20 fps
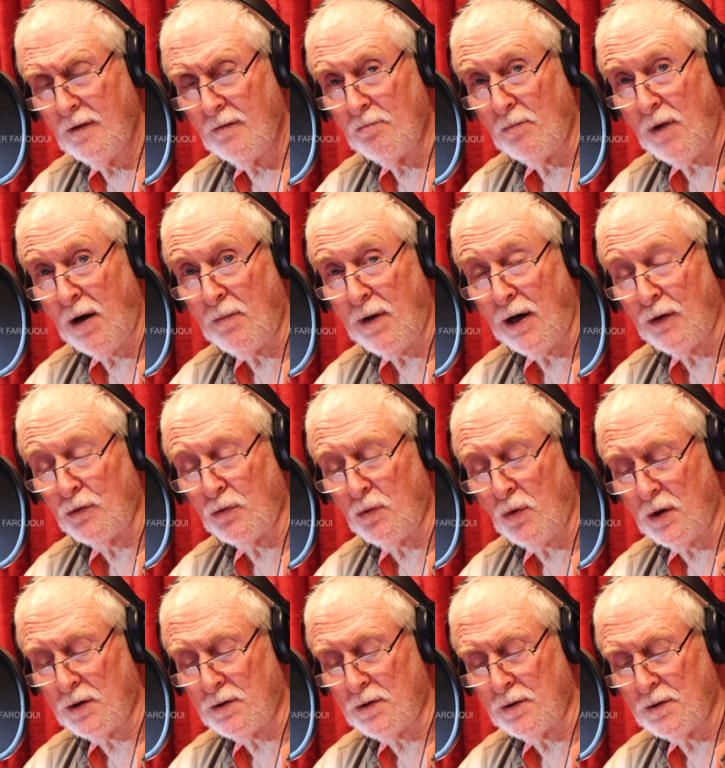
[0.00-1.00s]
My mouth
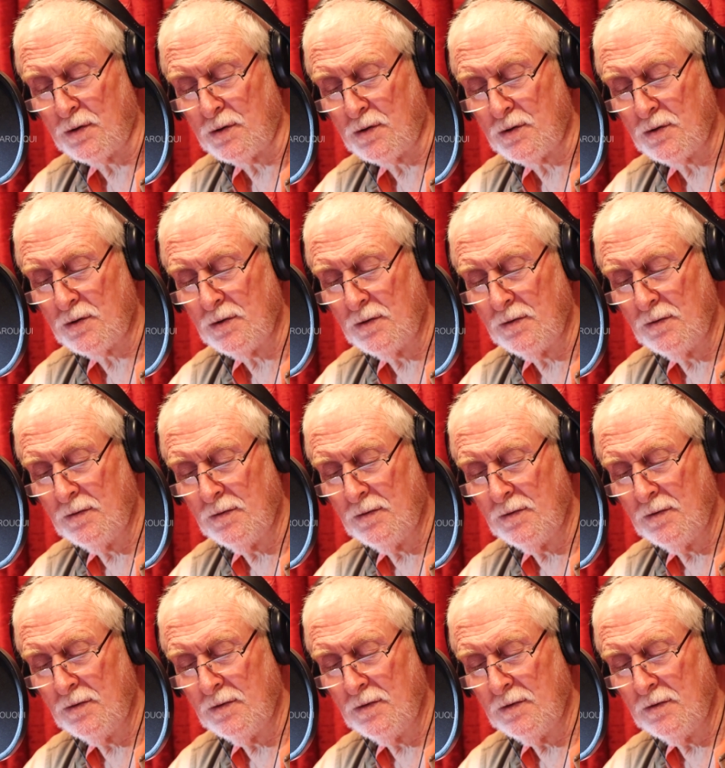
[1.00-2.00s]
waters.
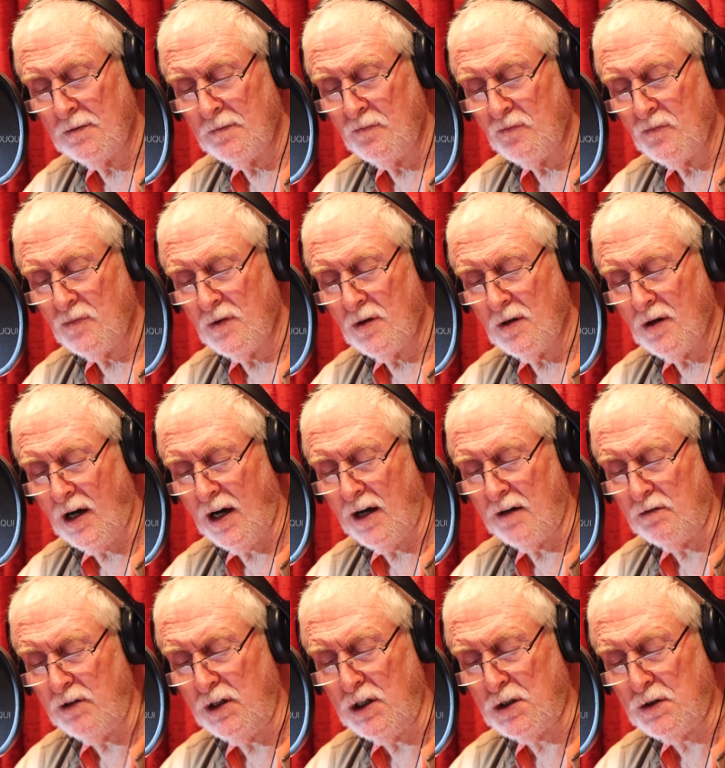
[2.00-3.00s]
I
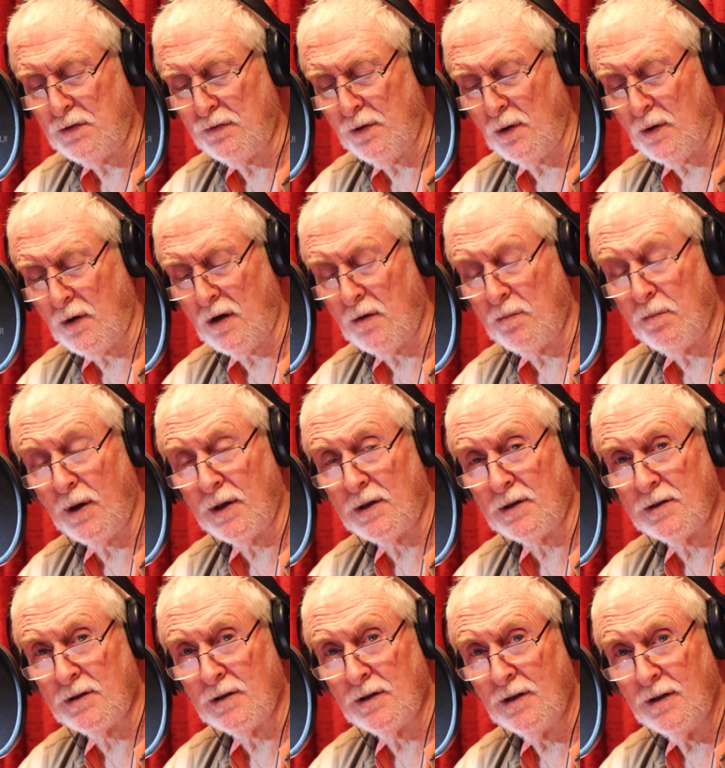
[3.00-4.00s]
reach for it,
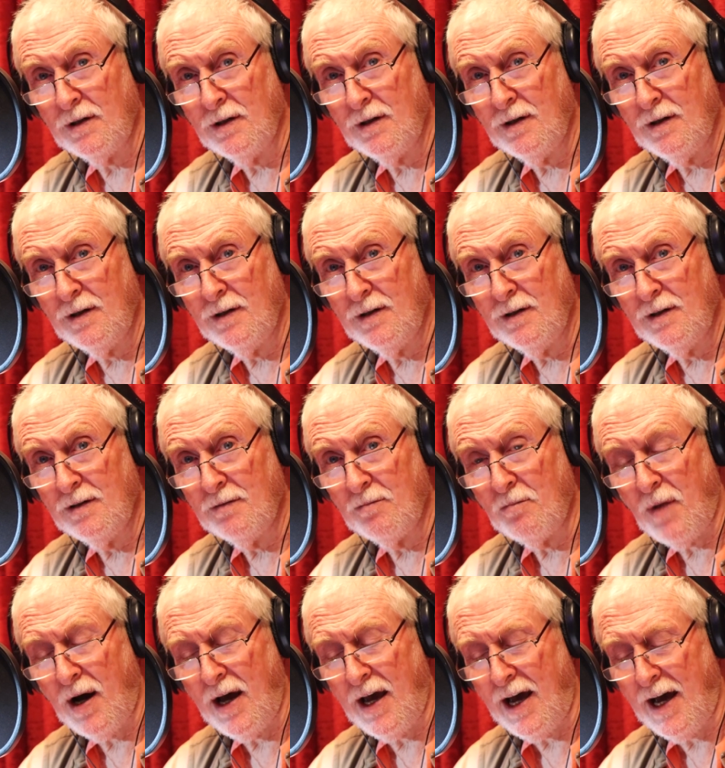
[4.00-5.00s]
but
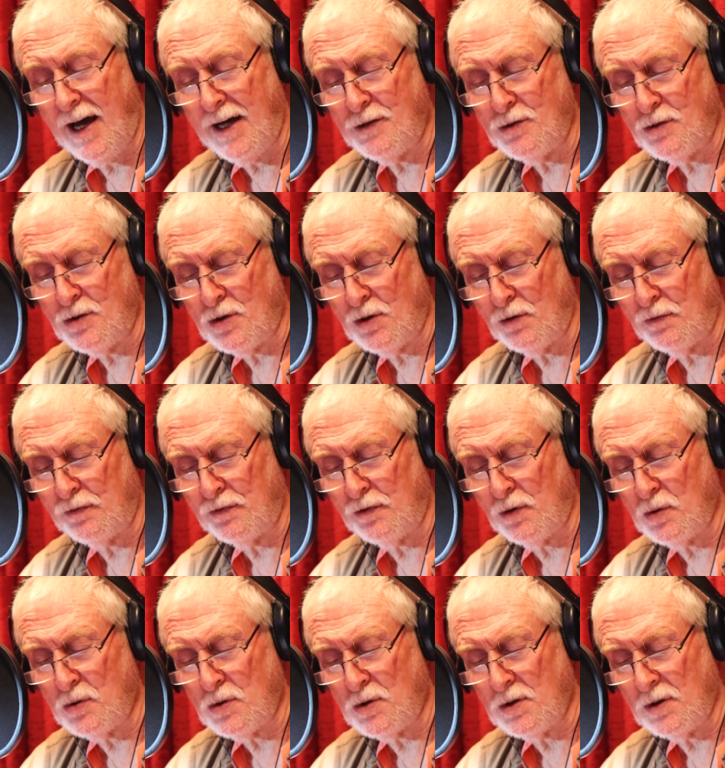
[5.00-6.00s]
my hands are
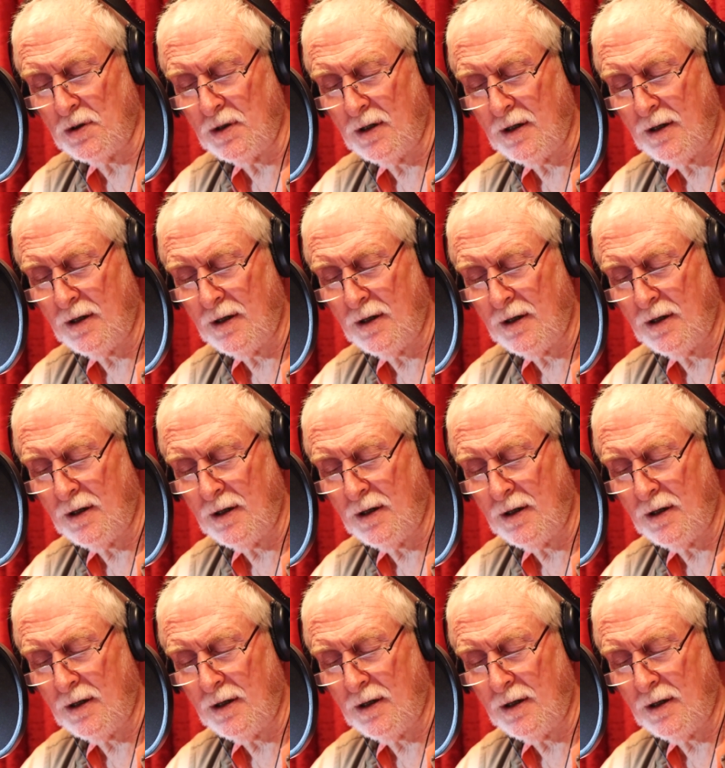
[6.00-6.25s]
frozen.